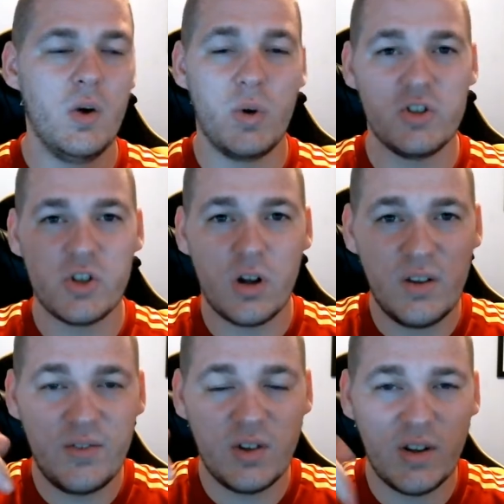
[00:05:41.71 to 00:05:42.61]
which I'll
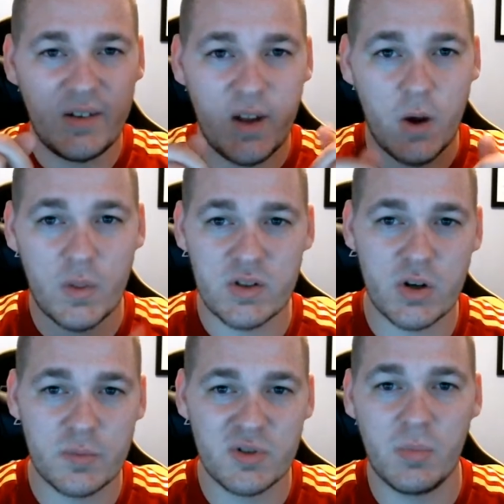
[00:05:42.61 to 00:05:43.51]
leave a link down in the
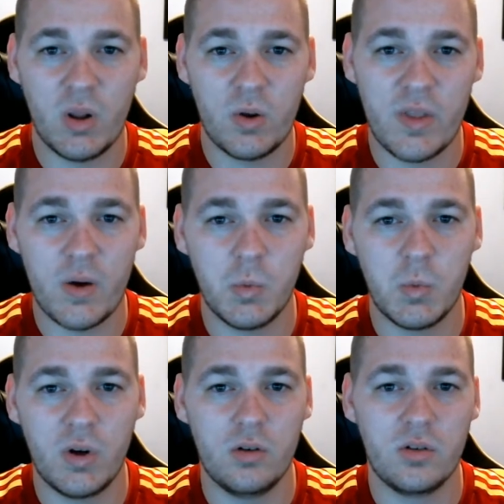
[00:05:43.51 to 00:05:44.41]
description below that
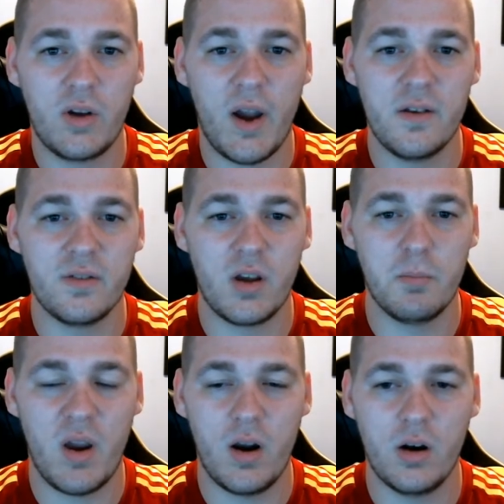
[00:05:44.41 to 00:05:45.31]
will kind of
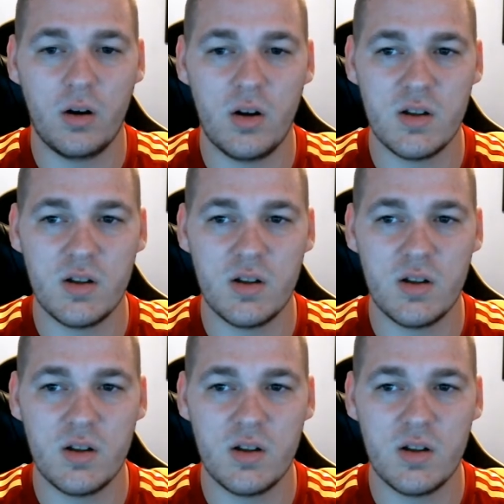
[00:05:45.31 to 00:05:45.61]
compare.